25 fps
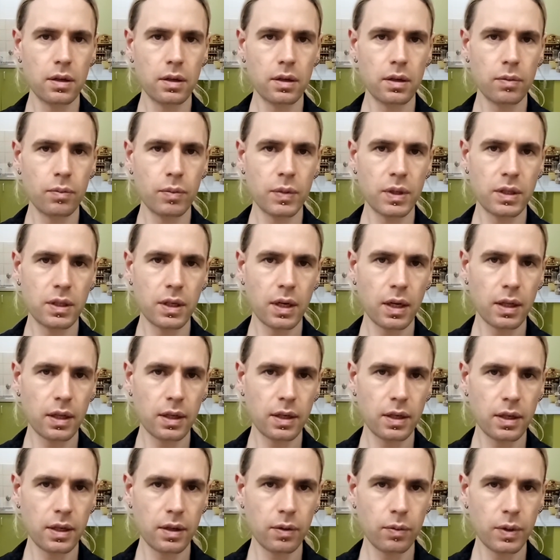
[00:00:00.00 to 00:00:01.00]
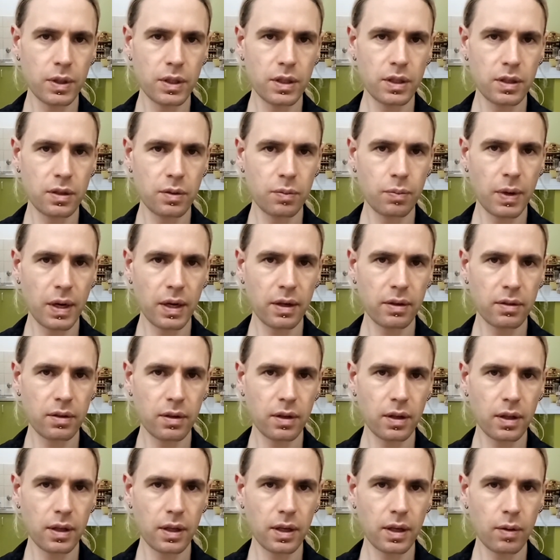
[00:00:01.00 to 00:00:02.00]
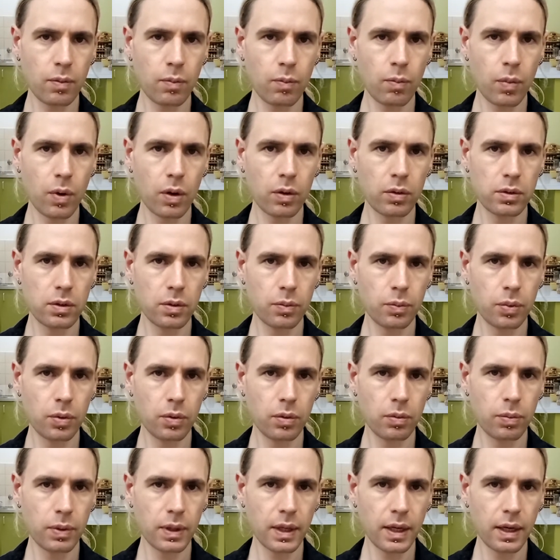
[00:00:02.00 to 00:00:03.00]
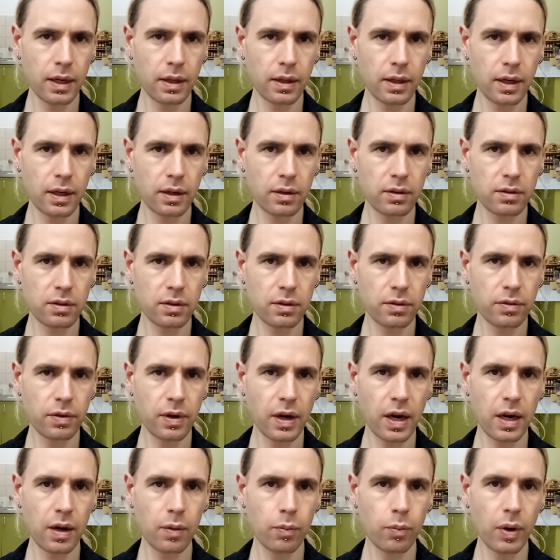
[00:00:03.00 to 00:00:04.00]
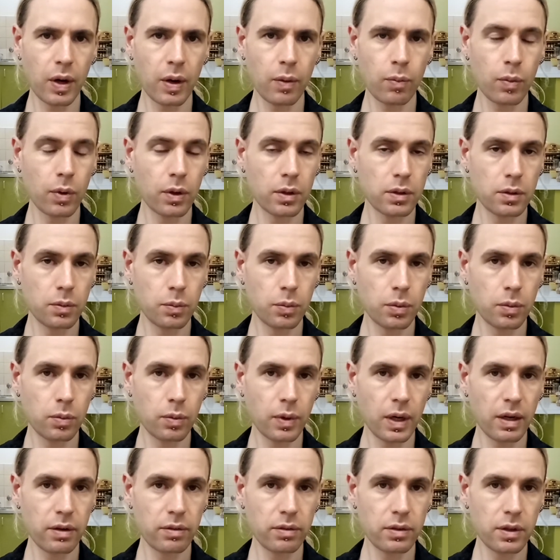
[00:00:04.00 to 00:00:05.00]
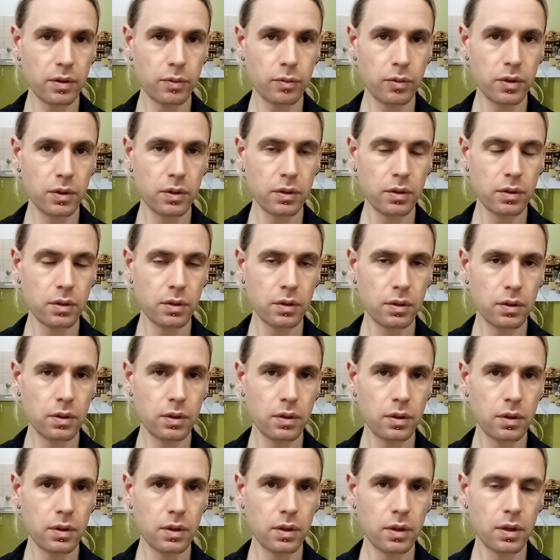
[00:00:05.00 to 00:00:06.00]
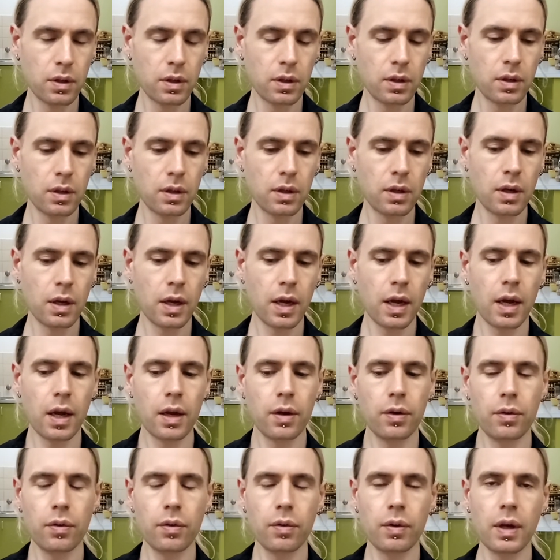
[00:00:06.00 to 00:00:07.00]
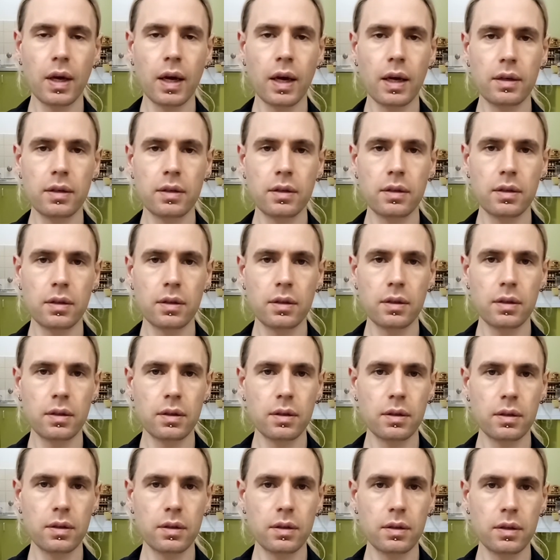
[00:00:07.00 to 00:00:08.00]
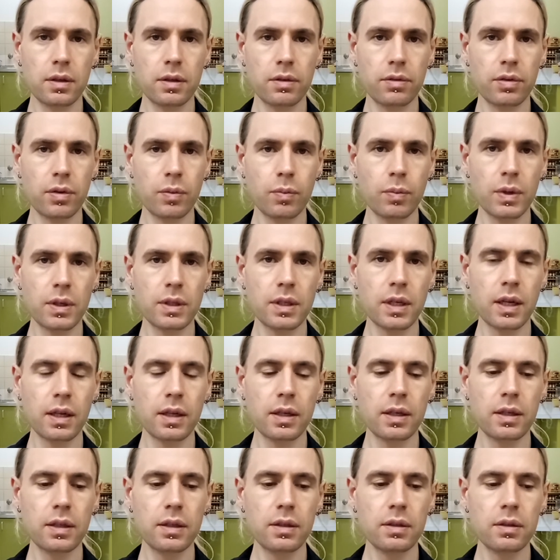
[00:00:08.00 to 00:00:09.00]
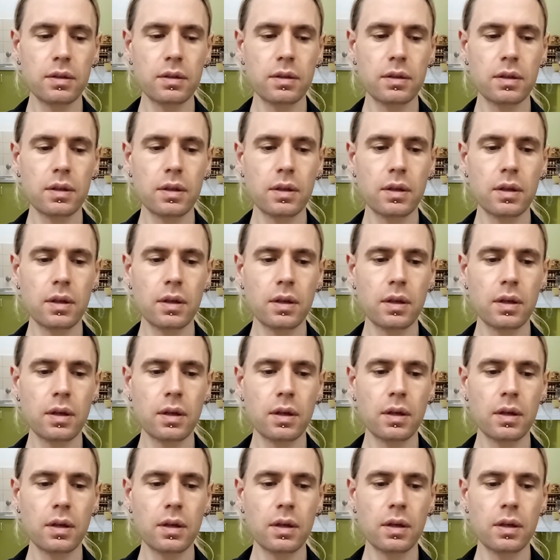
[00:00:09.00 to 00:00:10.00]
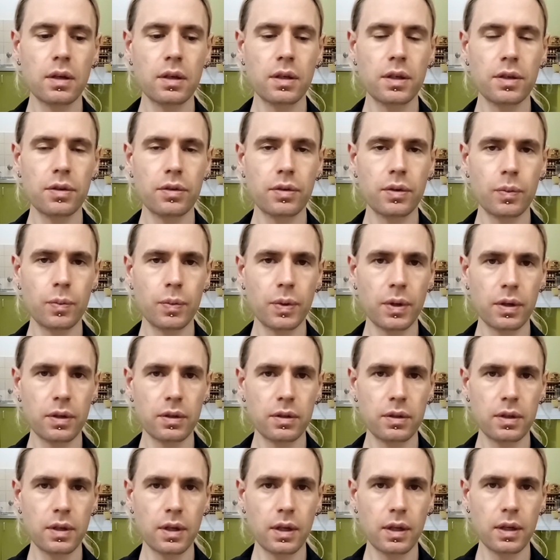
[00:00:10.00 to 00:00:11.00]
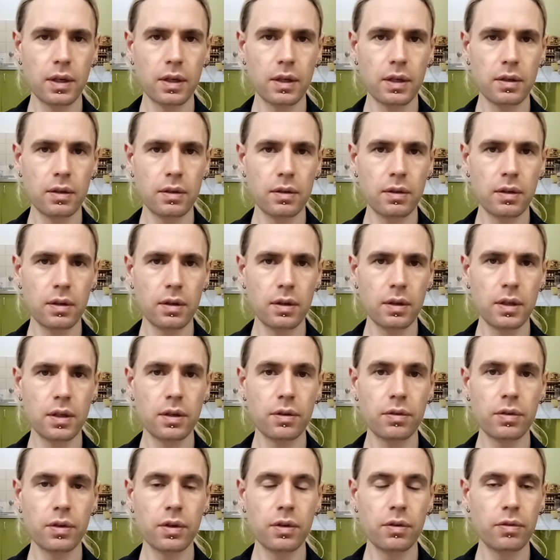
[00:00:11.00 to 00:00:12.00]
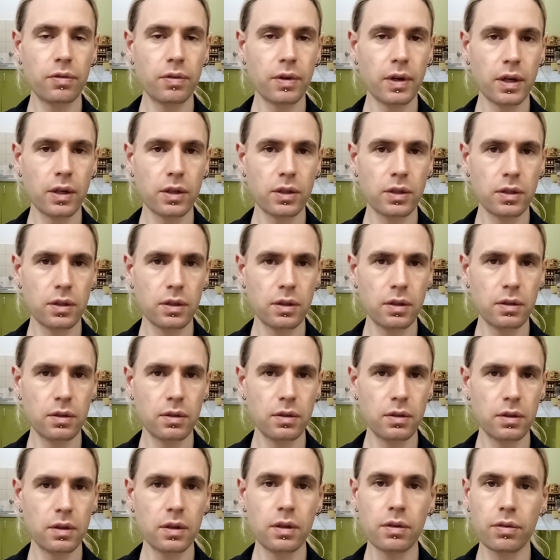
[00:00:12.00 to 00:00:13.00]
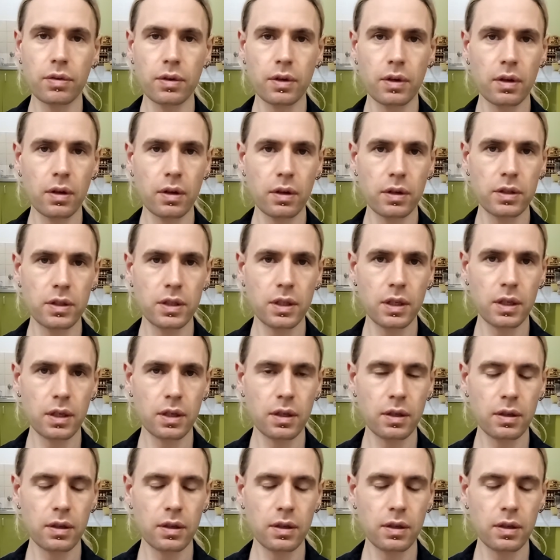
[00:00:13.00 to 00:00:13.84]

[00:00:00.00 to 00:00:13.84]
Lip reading: modality, which is basically multiple Planck lengths divided by multiple wave numbers, and you get different modalities, different personalities, different functions, different logic,